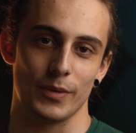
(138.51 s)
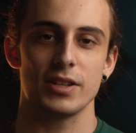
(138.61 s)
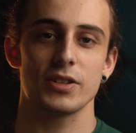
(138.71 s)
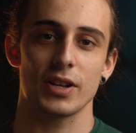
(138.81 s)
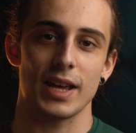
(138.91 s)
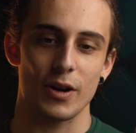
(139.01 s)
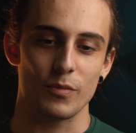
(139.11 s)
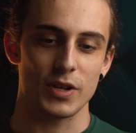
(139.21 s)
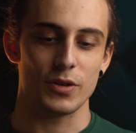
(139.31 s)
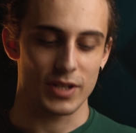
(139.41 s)
This is going to
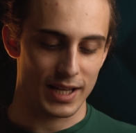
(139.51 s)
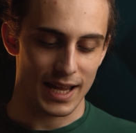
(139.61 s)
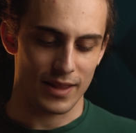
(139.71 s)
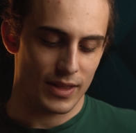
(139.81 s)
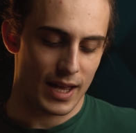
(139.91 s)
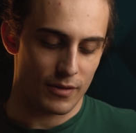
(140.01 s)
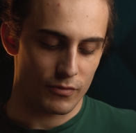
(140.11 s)
help you to get that